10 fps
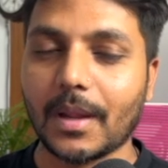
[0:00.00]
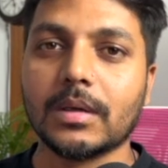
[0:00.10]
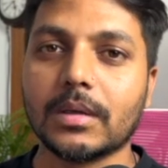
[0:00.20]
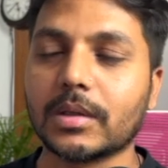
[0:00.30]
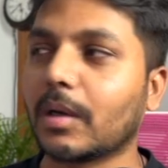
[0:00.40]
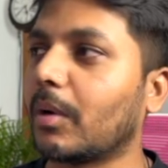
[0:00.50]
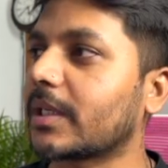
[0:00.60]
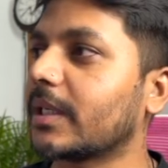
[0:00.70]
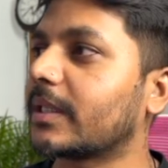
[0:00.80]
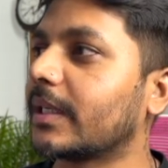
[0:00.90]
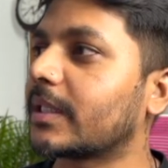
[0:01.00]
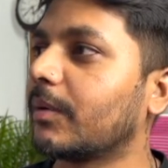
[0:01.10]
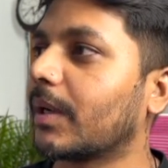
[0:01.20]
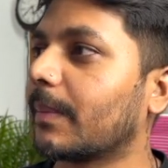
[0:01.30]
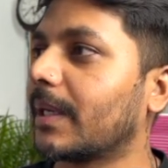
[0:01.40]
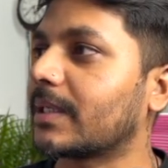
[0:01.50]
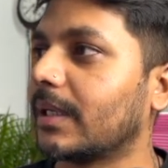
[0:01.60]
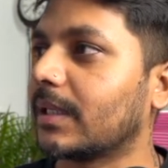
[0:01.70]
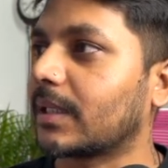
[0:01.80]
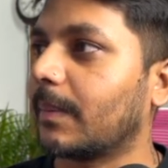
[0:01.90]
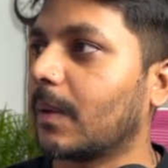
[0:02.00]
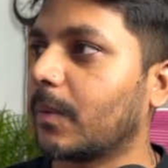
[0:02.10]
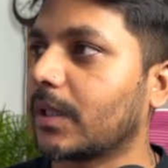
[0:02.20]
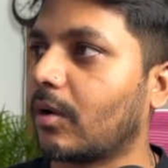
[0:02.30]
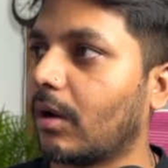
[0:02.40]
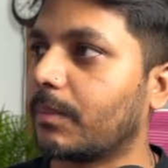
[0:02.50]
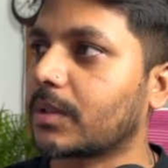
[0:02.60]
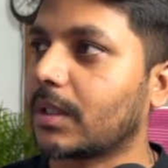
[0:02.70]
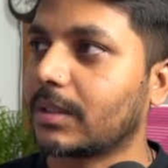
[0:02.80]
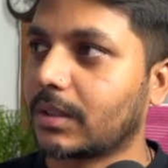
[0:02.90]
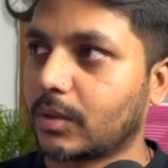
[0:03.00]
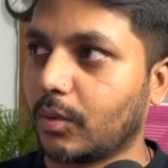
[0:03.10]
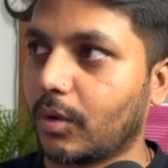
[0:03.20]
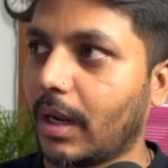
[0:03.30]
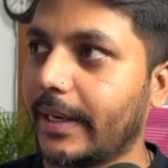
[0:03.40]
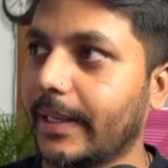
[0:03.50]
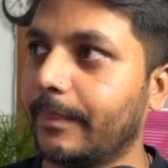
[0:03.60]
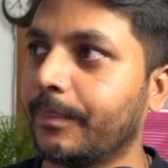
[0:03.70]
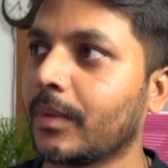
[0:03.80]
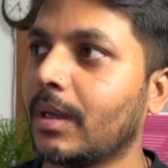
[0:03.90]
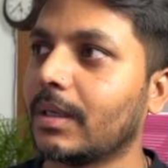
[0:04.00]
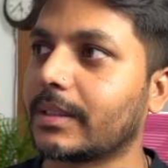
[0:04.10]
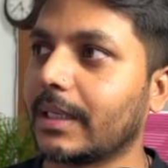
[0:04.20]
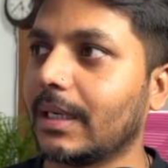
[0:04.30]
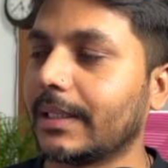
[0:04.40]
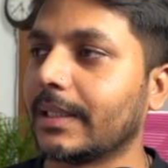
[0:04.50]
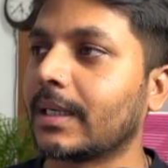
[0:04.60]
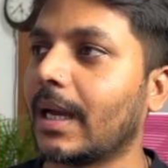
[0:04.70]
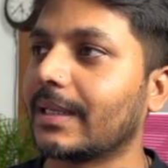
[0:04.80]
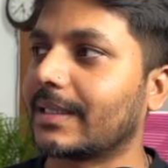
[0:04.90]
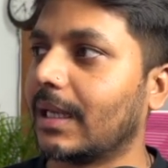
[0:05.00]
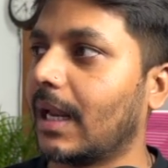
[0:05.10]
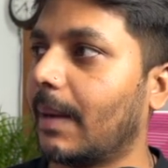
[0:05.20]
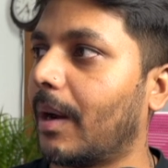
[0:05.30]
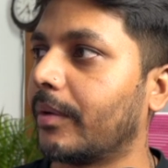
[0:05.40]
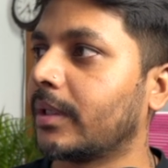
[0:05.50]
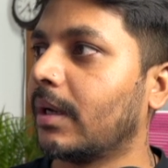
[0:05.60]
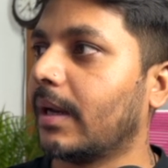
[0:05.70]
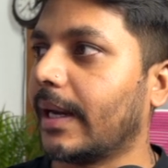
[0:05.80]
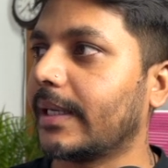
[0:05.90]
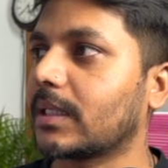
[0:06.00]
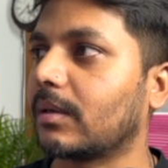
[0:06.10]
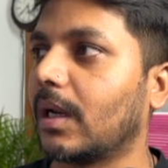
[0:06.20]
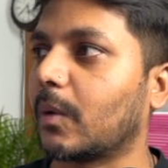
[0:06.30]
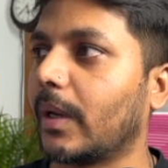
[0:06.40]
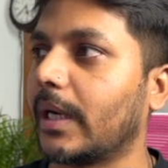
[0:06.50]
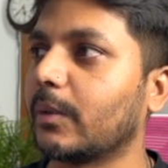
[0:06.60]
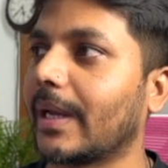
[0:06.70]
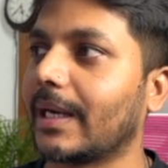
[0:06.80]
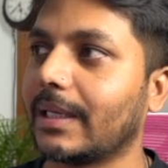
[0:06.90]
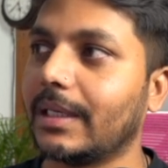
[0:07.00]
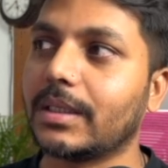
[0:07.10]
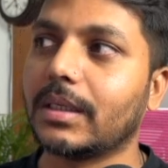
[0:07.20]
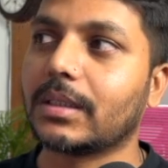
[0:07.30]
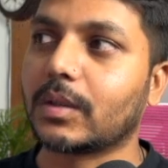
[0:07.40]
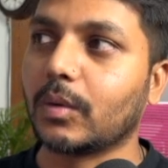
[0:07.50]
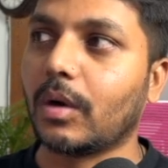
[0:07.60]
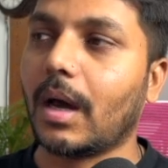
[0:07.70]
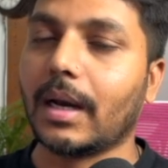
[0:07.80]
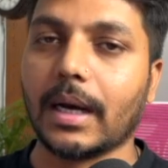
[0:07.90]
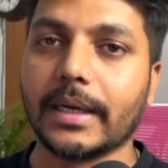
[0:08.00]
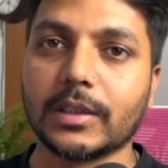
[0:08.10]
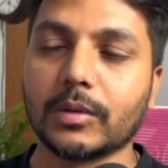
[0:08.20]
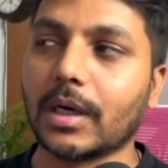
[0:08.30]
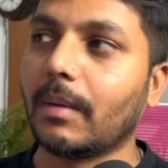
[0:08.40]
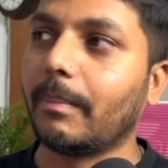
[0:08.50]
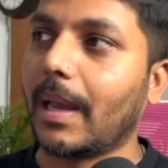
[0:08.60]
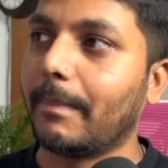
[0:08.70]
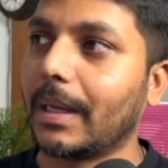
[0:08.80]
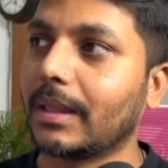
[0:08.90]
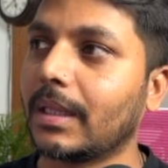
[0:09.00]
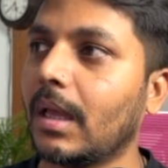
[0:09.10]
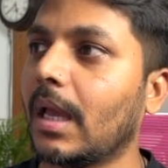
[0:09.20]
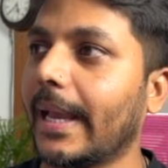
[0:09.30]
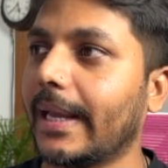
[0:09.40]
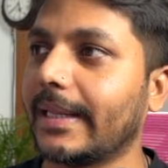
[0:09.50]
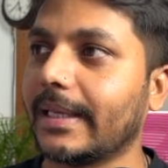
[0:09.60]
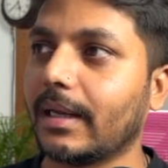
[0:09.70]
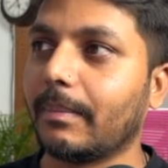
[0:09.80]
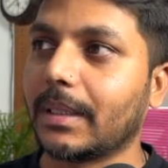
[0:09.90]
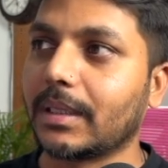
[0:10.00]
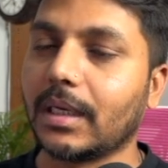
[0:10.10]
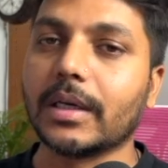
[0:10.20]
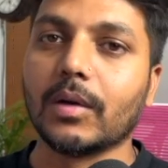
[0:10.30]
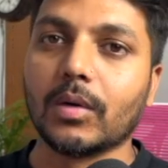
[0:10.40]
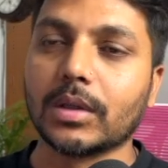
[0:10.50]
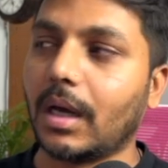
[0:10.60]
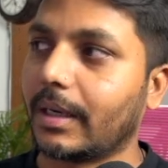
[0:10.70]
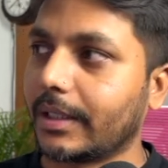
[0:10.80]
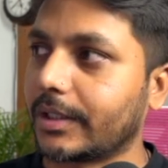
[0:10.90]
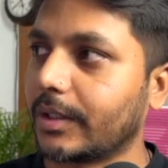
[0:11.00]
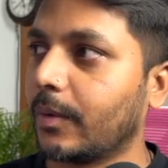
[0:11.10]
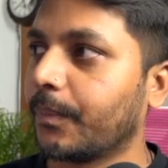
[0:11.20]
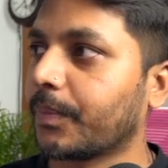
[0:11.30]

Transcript: So the question says, you are given a sales table with columns store name, sale date, sale amount. Write a SQL query to get each store running total by month and their monthly growth ratio.